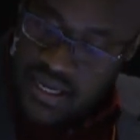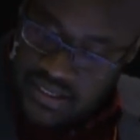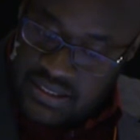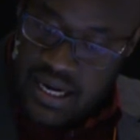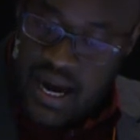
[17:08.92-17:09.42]

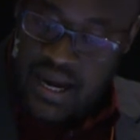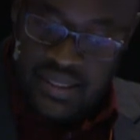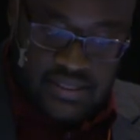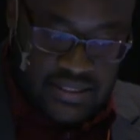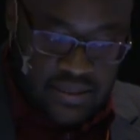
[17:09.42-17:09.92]

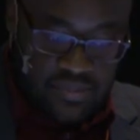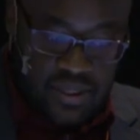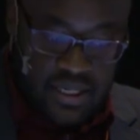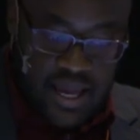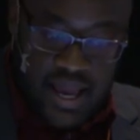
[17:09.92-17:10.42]
STIs,
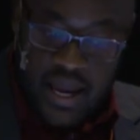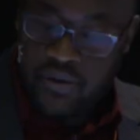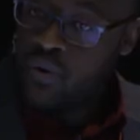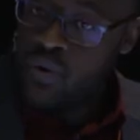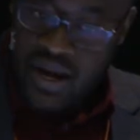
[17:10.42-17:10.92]
TB, and
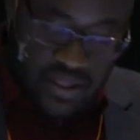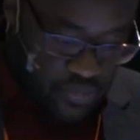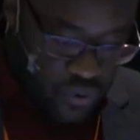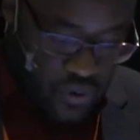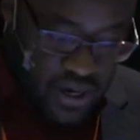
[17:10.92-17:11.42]
all other
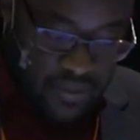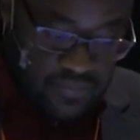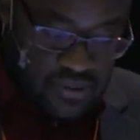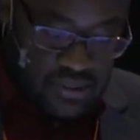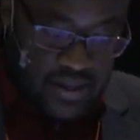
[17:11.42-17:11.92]

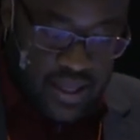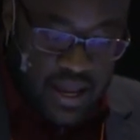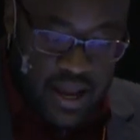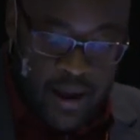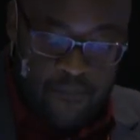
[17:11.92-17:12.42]
programs
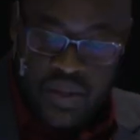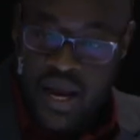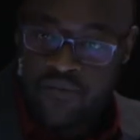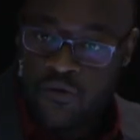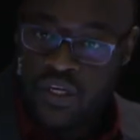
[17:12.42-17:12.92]
um,
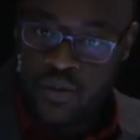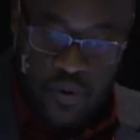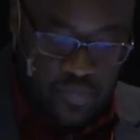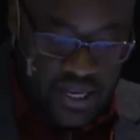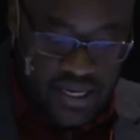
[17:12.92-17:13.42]
uh, for key
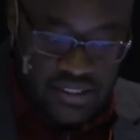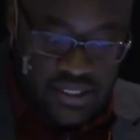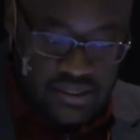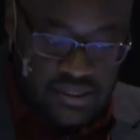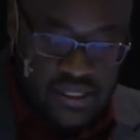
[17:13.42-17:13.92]

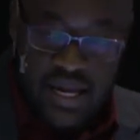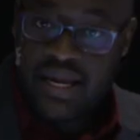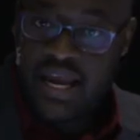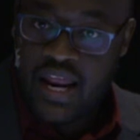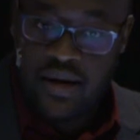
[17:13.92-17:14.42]
populations
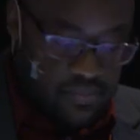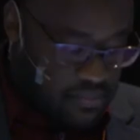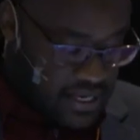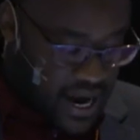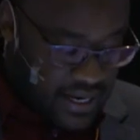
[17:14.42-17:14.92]
can
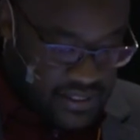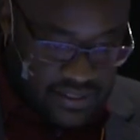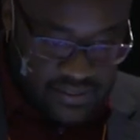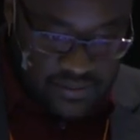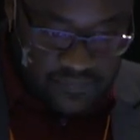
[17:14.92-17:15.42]
be guided.
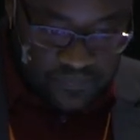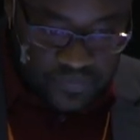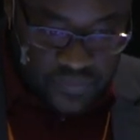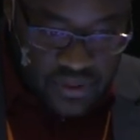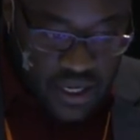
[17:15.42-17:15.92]

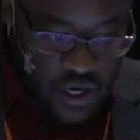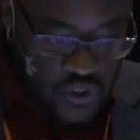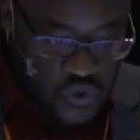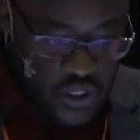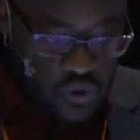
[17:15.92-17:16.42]

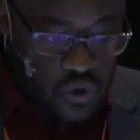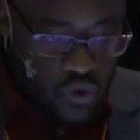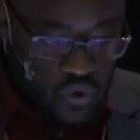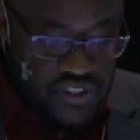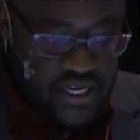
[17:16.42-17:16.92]
So in
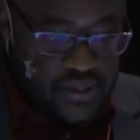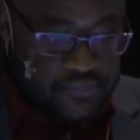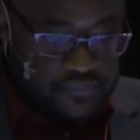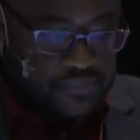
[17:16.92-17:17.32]
conclusion,